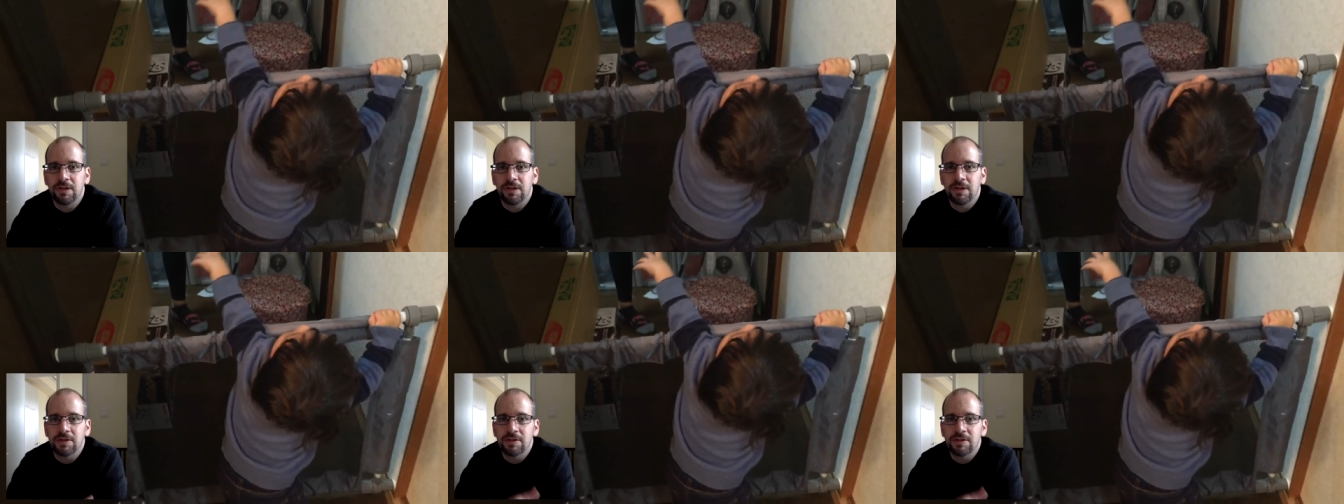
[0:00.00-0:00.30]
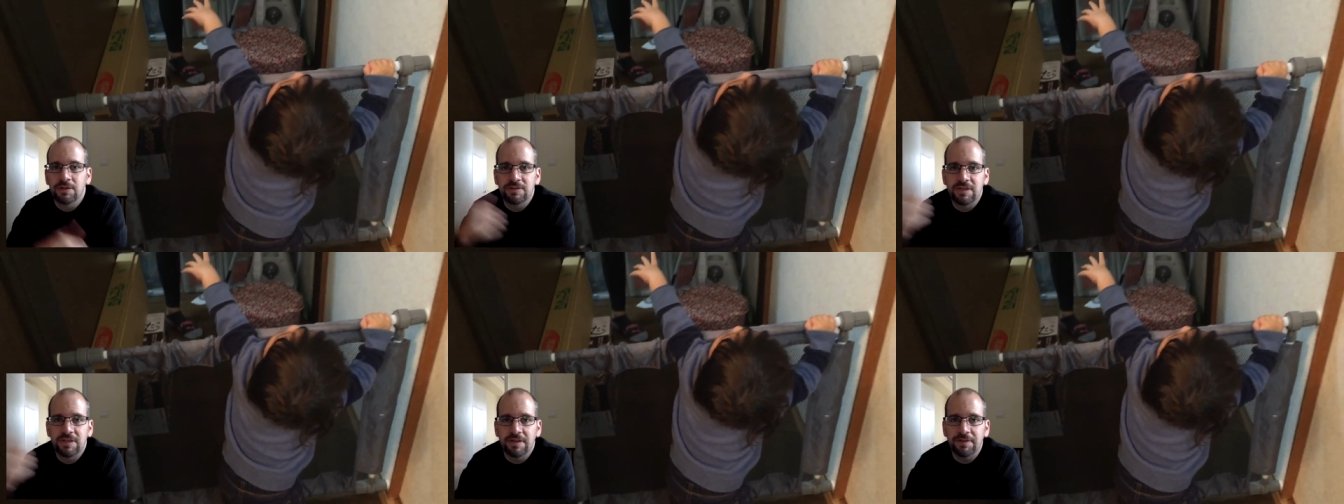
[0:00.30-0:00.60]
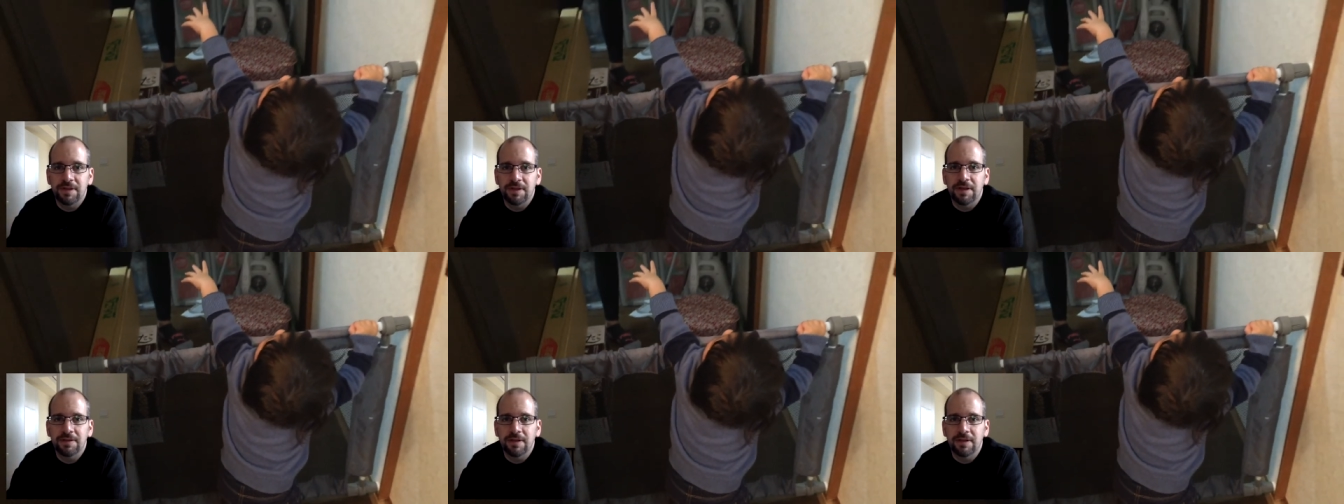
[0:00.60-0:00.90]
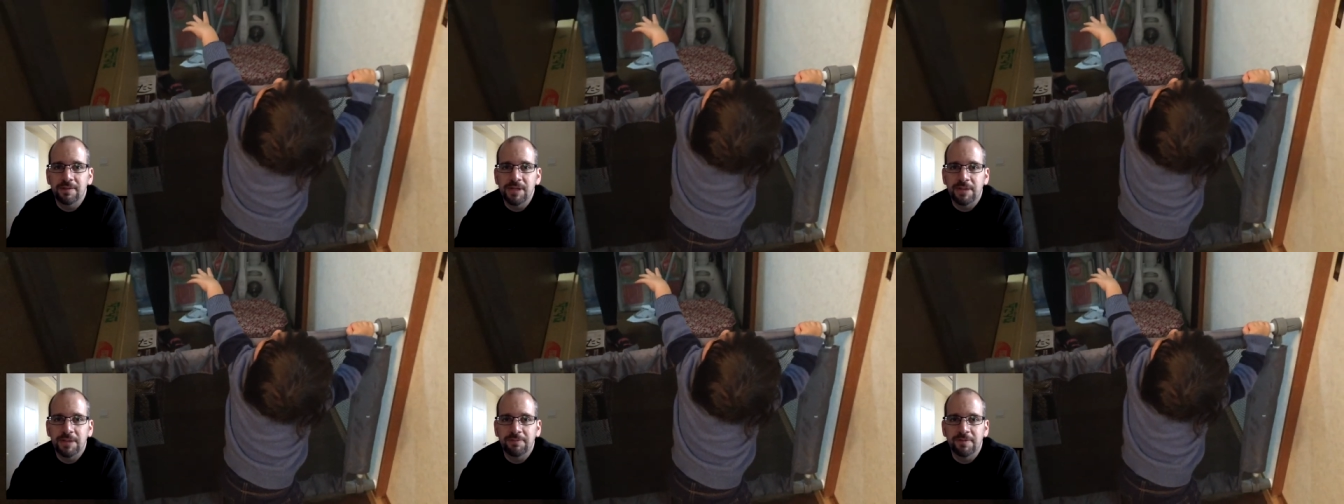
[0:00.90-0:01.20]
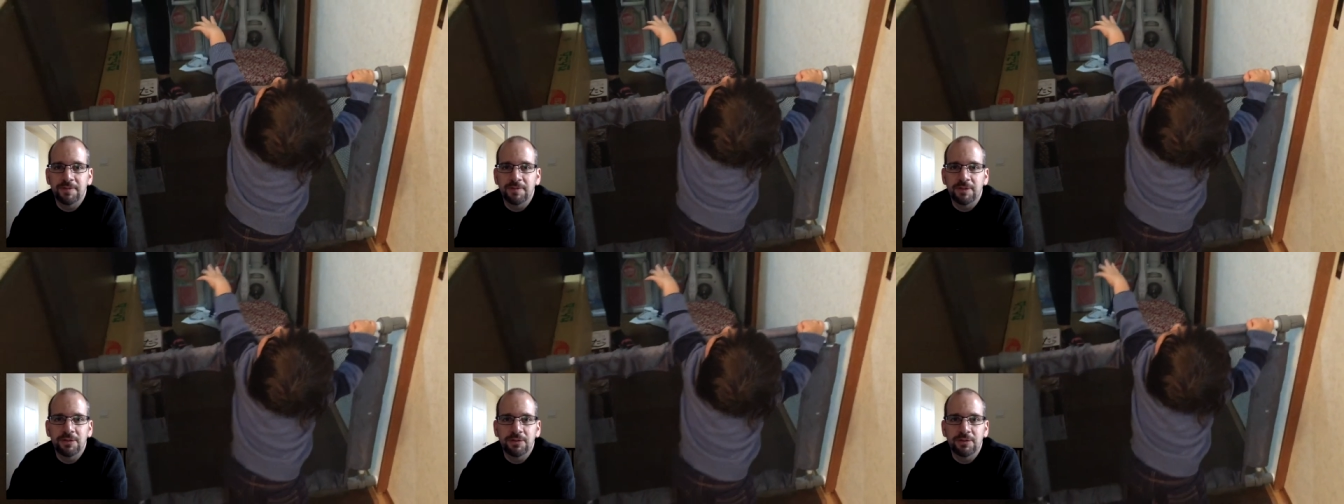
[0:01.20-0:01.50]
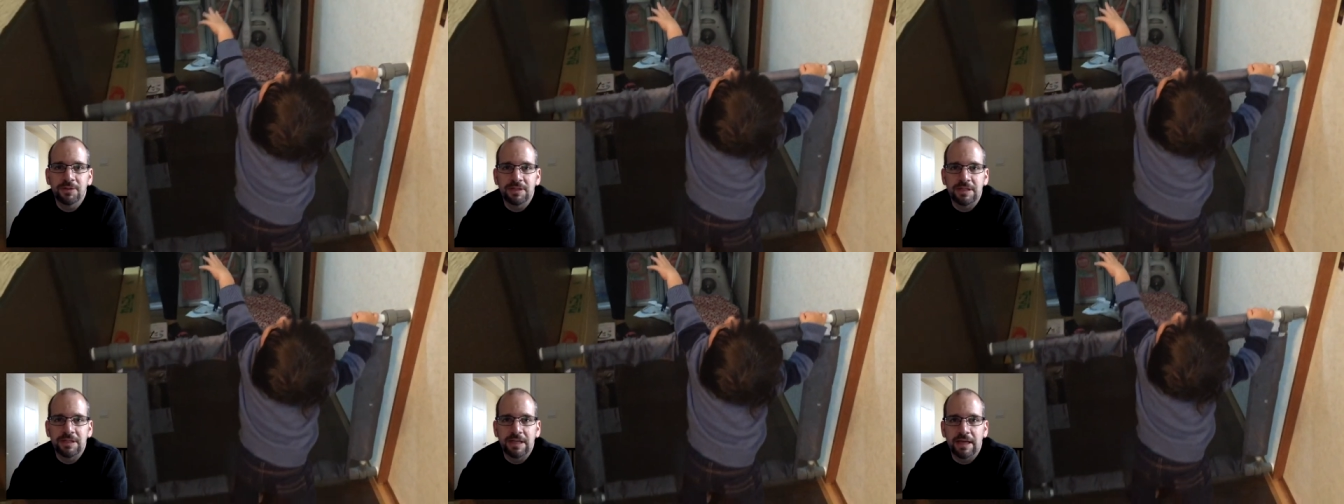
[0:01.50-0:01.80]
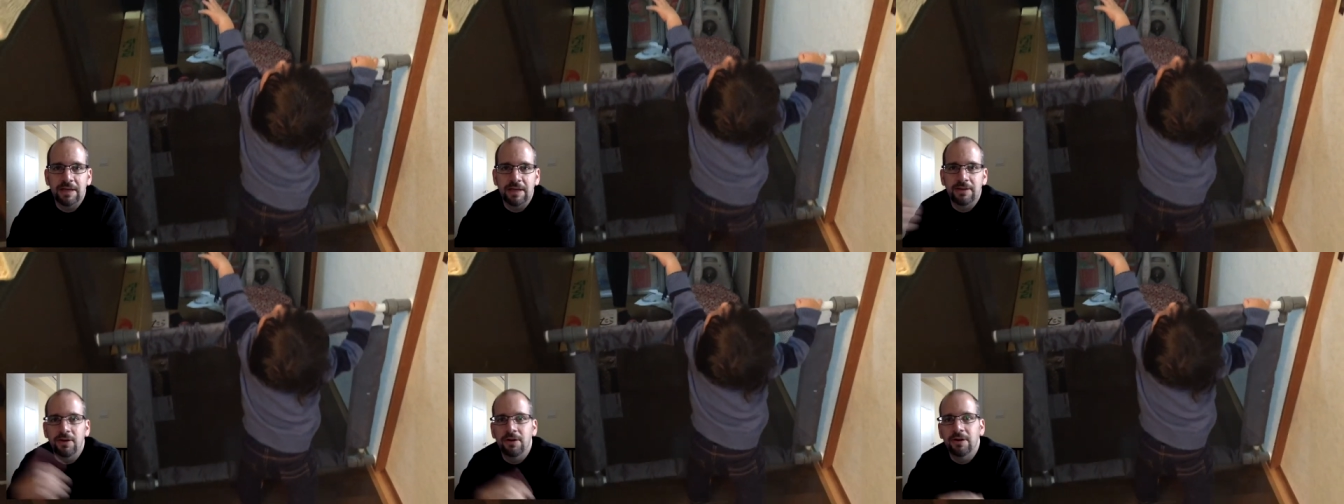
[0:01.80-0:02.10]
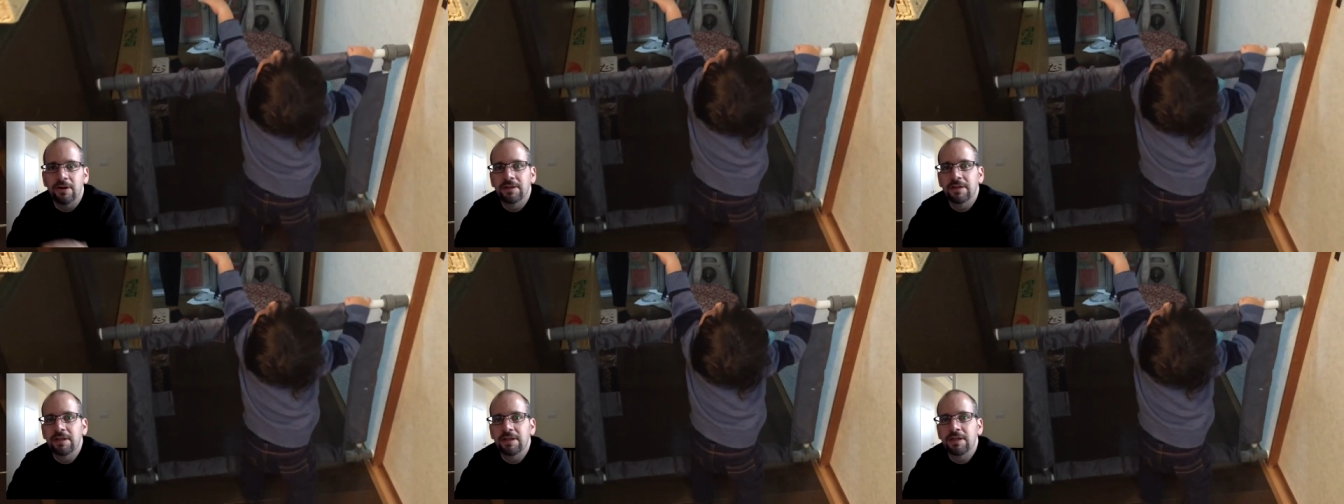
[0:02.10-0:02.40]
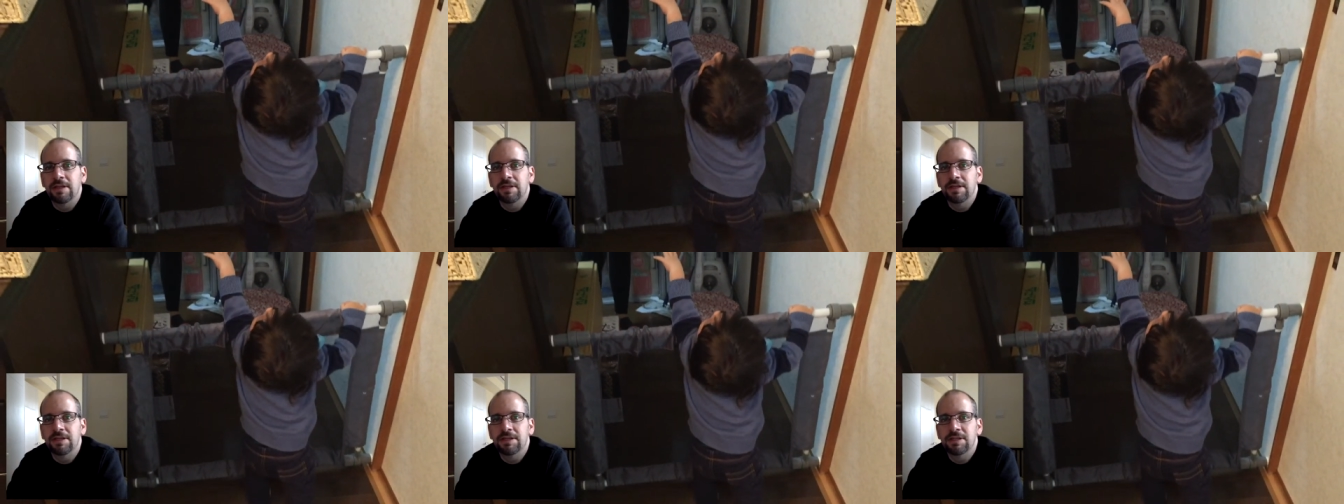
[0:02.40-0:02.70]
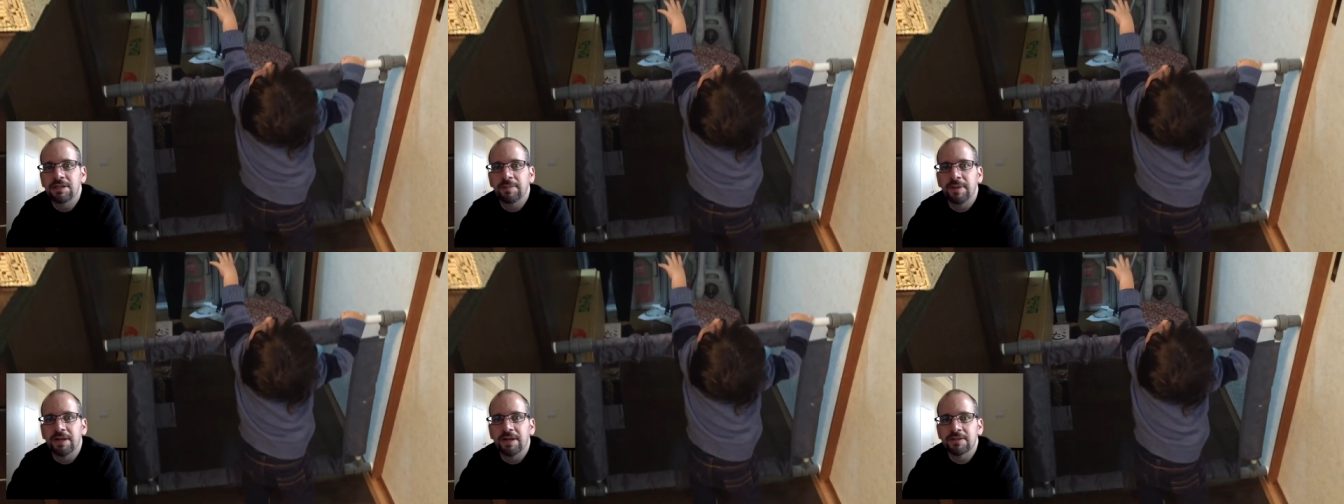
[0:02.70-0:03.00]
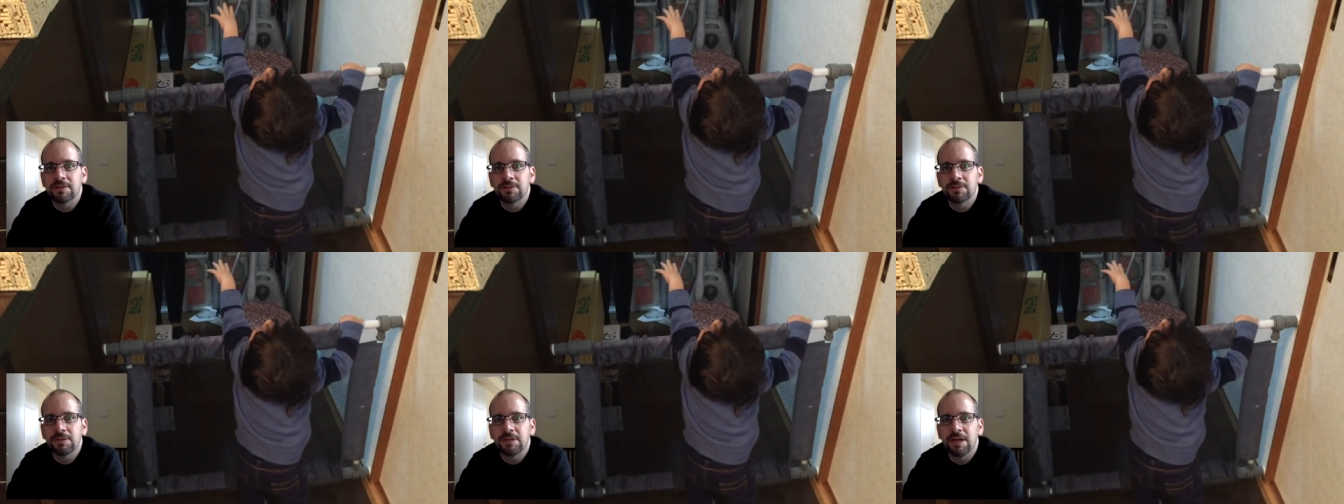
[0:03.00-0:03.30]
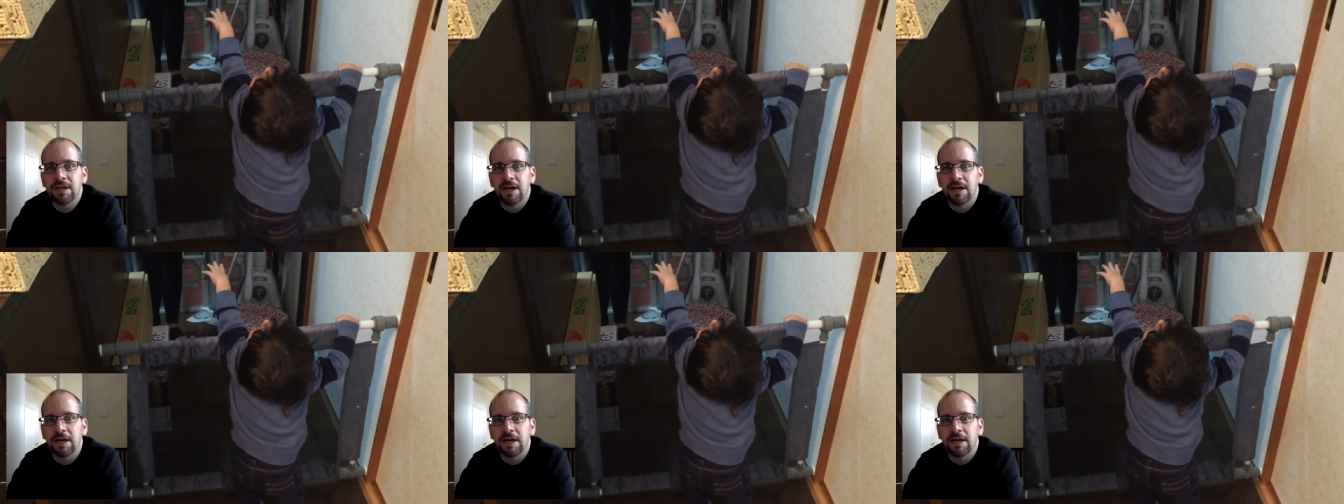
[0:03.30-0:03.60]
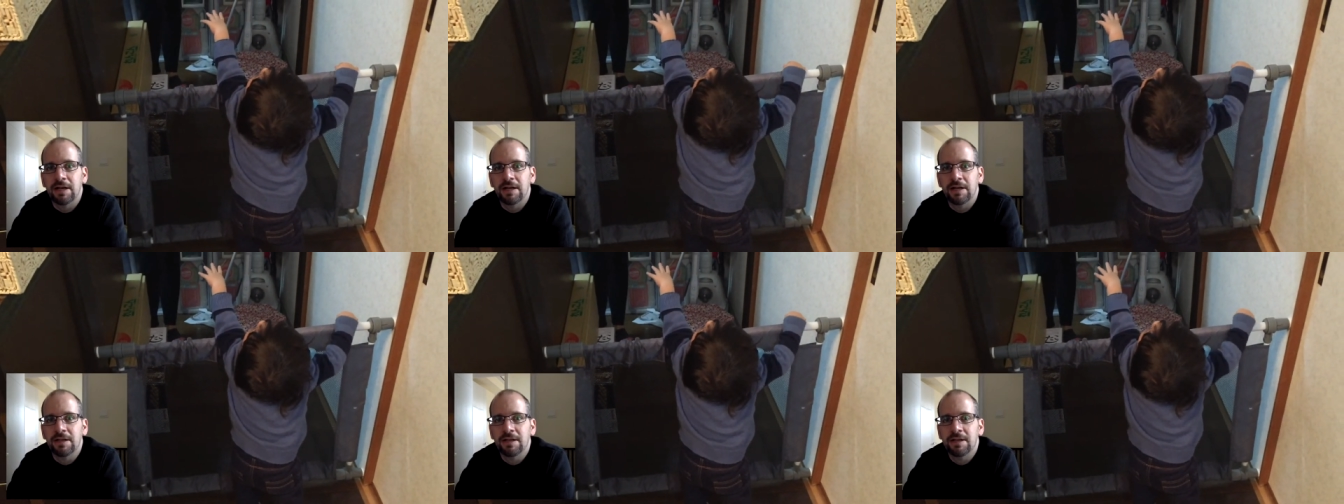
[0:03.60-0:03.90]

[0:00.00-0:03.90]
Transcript: So definitely a thumbs up from the Clueless Dad on the Nishimatsuya